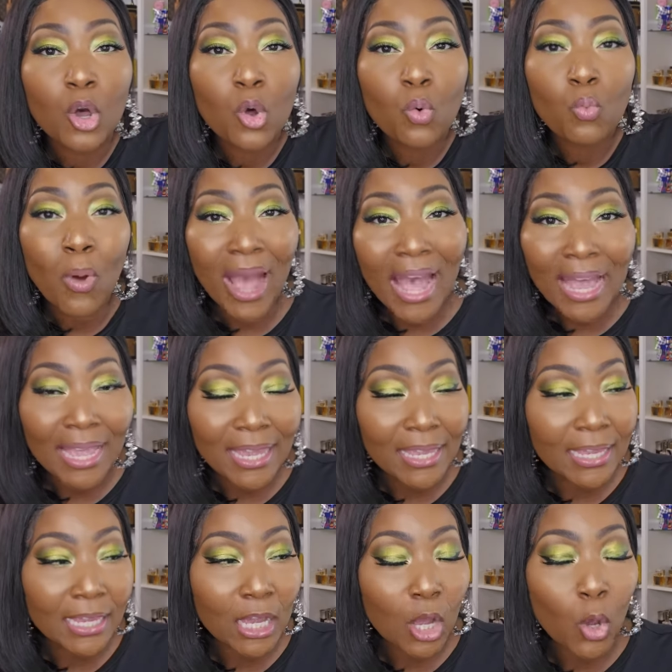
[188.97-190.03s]

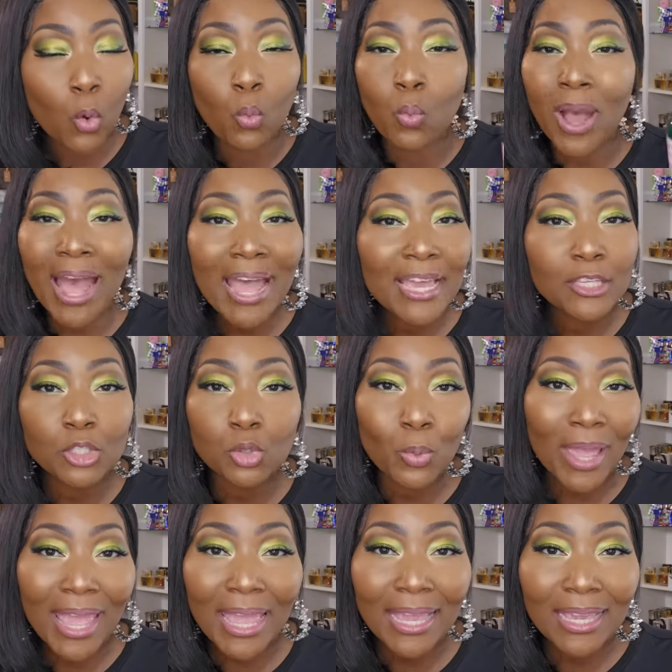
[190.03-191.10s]
Why? Why,
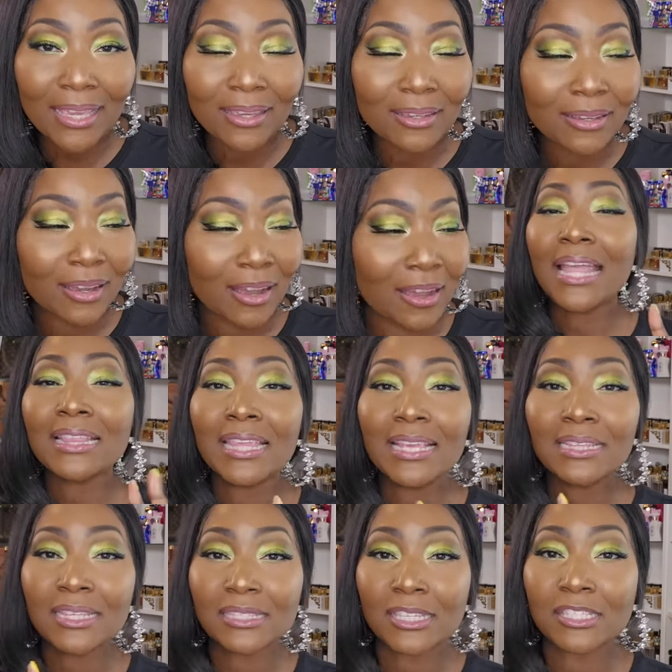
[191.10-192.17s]
Sway? I
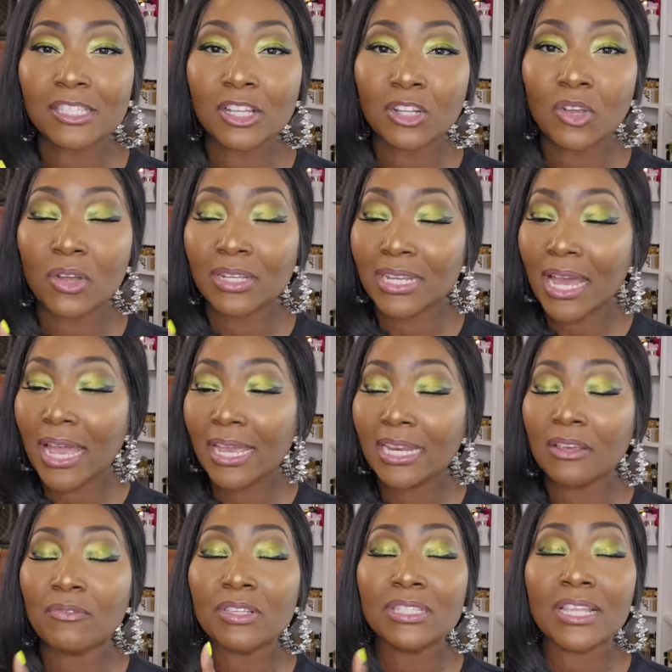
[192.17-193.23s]
think this is still
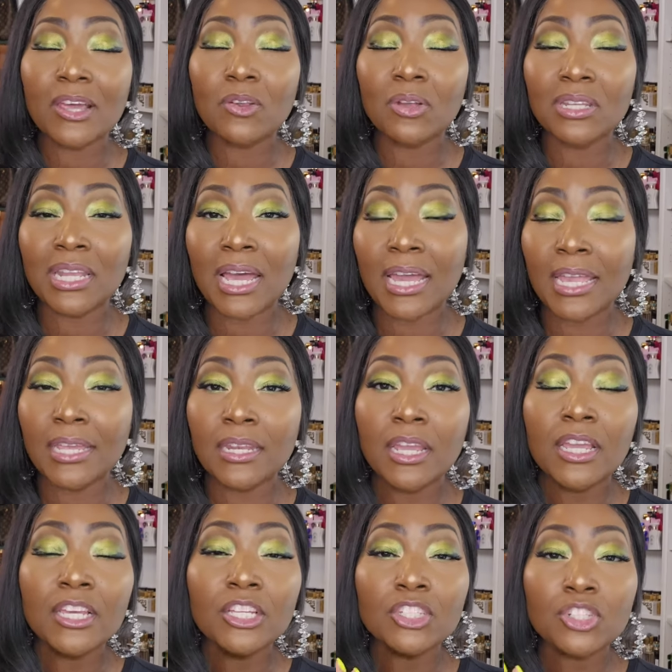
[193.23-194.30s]
online. If it's not online,
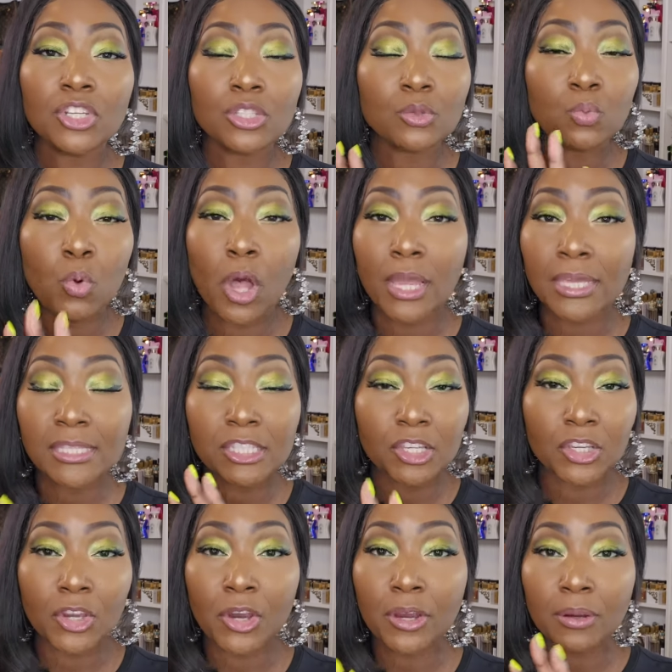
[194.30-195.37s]
just walk
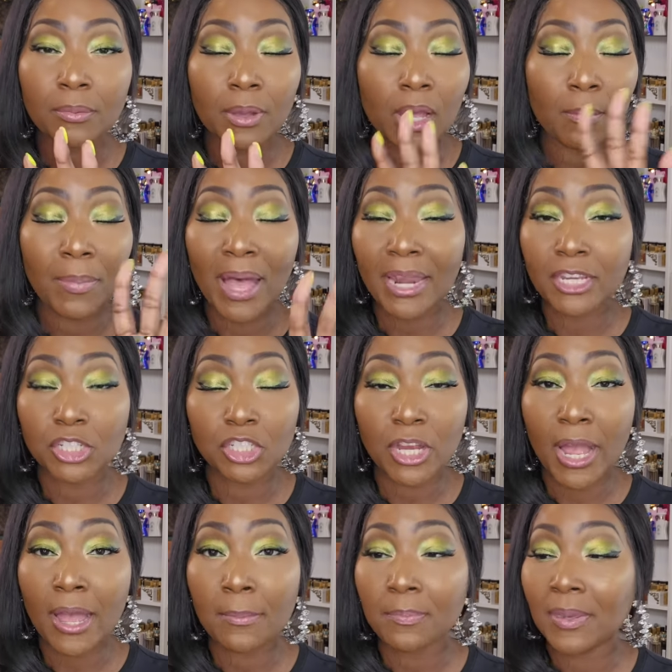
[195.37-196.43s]
into your a uh, body
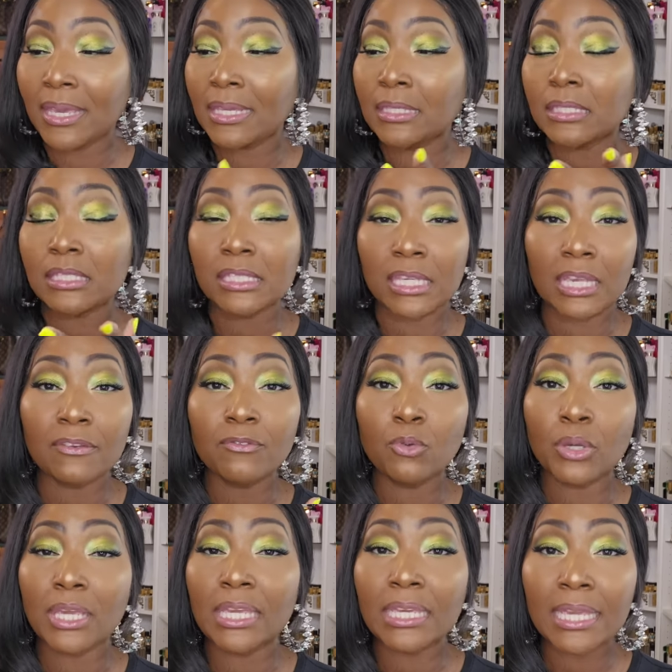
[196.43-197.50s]
shop and see if
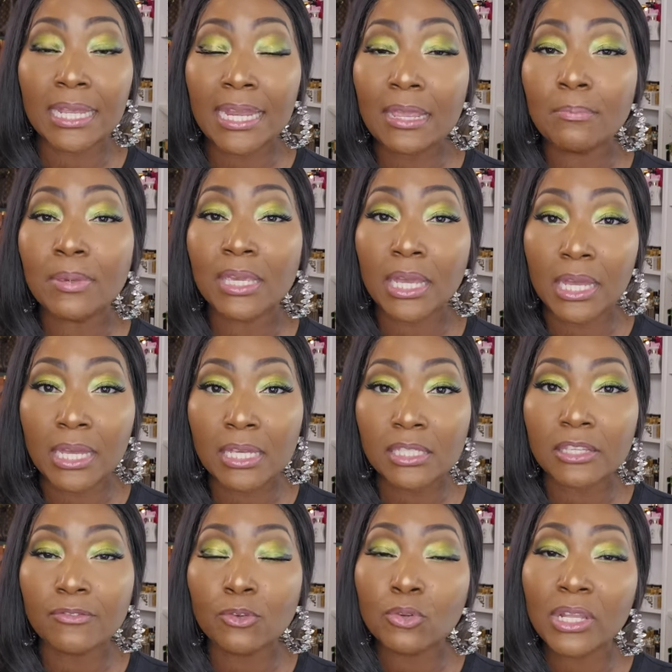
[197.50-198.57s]
you can get it.
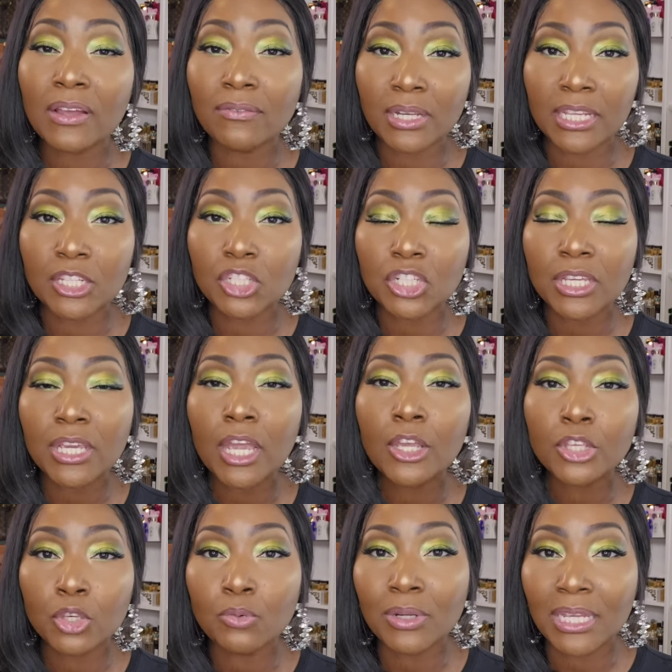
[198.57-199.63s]
Because if you love lychee,
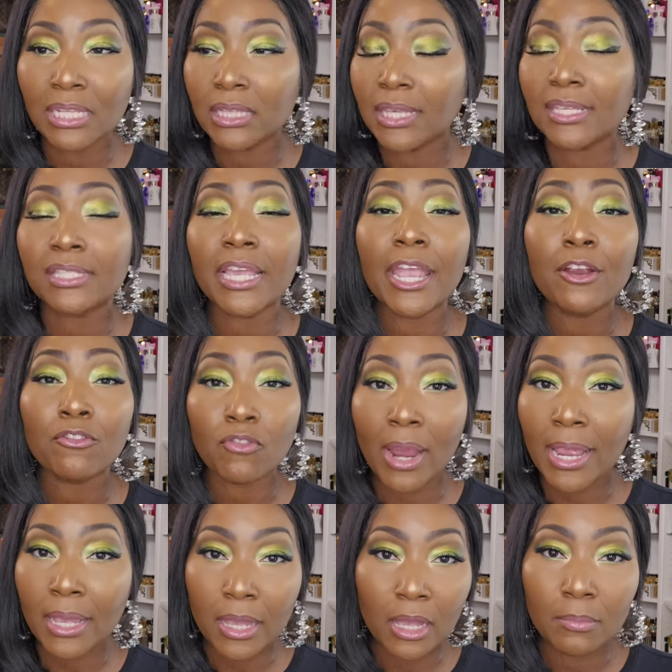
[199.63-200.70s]
you need this and
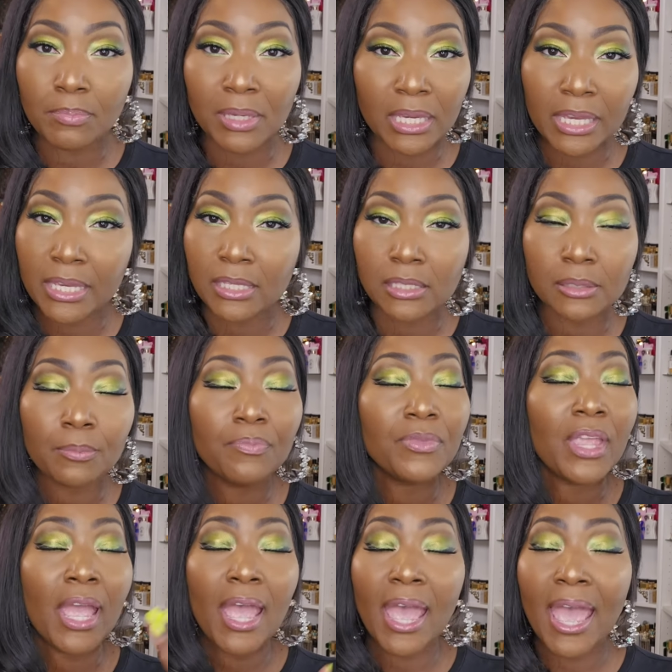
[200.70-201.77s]
rack up because
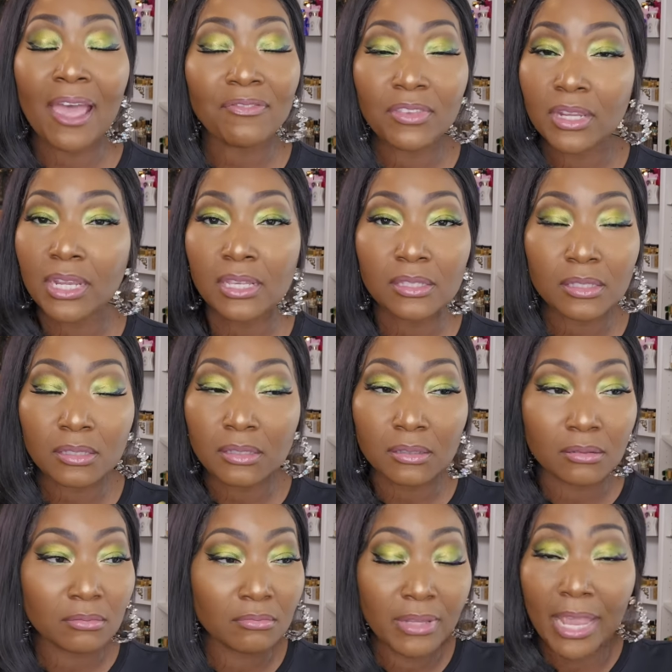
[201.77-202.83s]
after
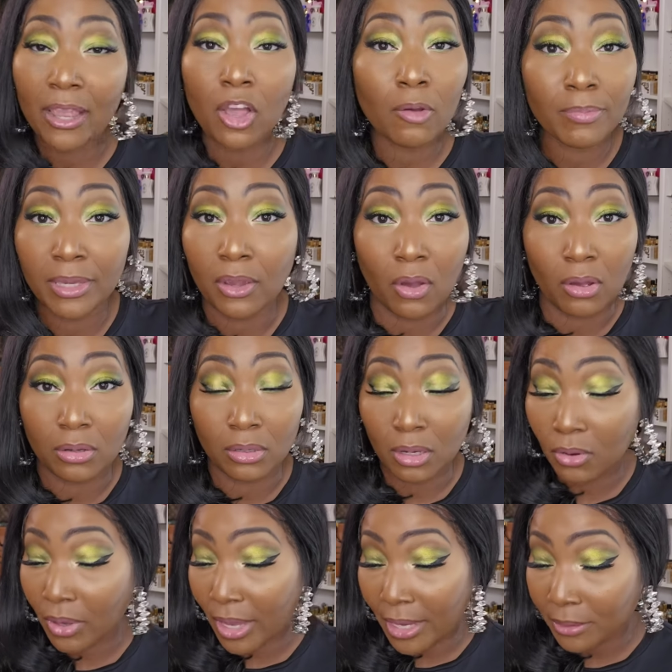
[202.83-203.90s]
this, they gonna be gone,
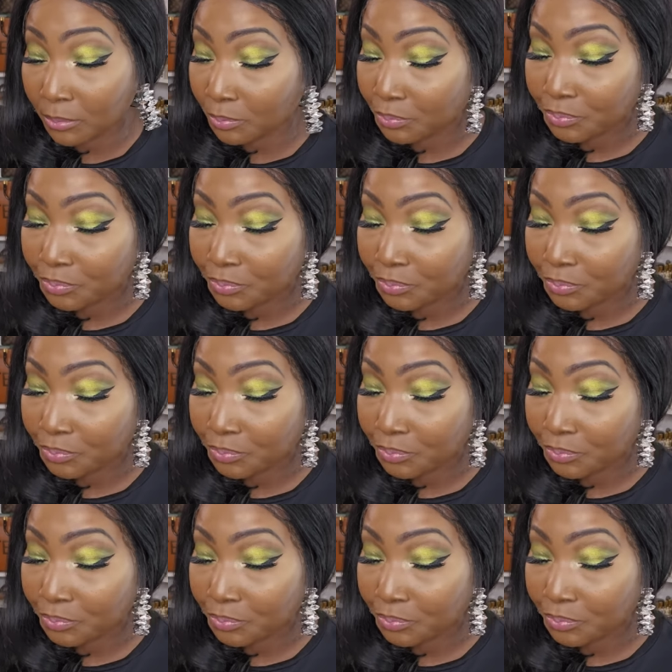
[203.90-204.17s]
okay?